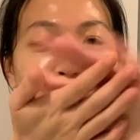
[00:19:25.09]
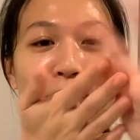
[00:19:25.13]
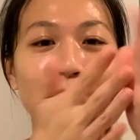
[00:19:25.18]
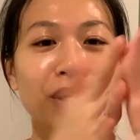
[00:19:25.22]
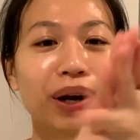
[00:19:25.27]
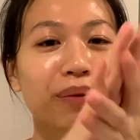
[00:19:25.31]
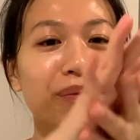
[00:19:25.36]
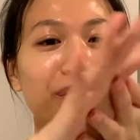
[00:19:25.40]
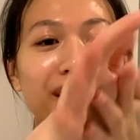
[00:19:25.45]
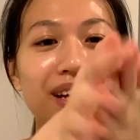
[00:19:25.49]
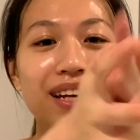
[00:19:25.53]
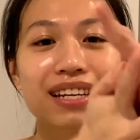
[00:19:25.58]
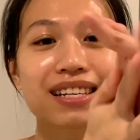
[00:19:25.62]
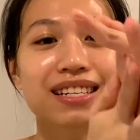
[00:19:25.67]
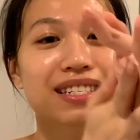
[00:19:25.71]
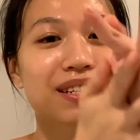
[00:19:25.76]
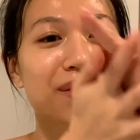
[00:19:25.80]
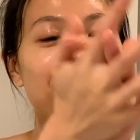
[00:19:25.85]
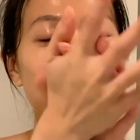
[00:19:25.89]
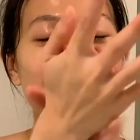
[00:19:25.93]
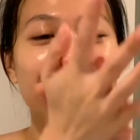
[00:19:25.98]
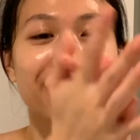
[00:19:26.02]
rub it
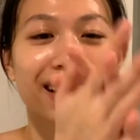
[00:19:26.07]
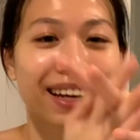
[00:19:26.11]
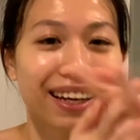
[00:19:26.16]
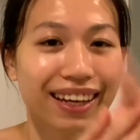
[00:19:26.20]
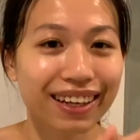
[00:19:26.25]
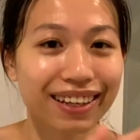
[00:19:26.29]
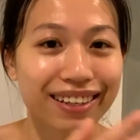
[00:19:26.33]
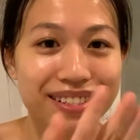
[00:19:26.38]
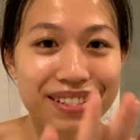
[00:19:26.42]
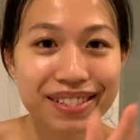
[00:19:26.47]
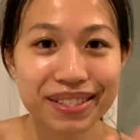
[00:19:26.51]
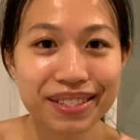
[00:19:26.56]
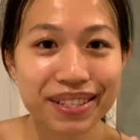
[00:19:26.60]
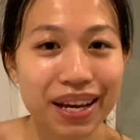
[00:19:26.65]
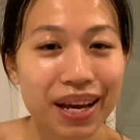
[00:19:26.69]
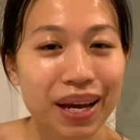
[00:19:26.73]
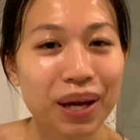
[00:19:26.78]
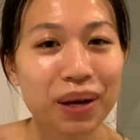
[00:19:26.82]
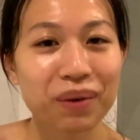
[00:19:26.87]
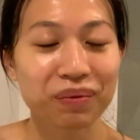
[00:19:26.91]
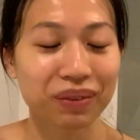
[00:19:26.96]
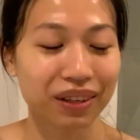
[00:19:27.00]
into my hands
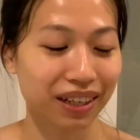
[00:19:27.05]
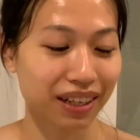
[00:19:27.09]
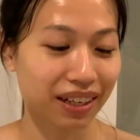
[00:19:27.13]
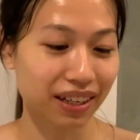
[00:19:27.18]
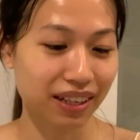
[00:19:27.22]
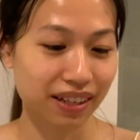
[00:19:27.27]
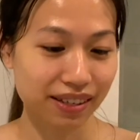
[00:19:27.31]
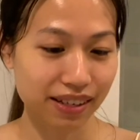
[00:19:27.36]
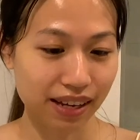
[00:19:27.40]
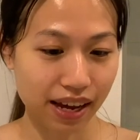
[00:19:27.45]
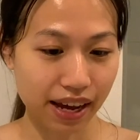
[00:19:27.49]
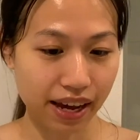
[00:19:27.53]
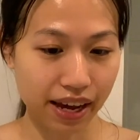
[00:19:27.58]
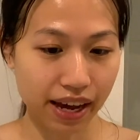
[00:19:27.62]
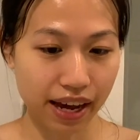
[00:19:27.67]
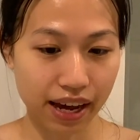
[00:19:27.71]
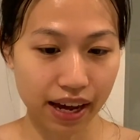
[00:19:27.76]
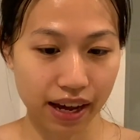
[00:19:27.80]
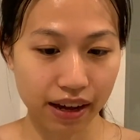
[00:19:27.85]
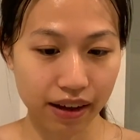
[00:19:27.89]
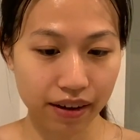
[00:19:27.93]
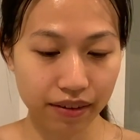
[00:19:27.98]
because I
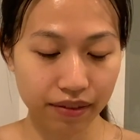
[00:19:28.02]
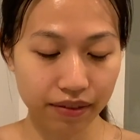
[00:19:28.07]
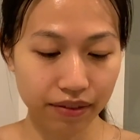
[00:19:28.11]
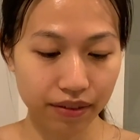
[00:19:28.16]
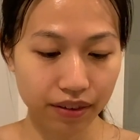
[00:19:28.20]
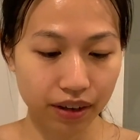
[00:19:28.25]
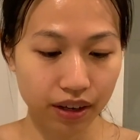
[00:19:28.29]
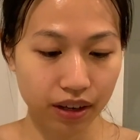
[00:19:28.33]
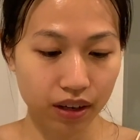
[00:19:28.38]
have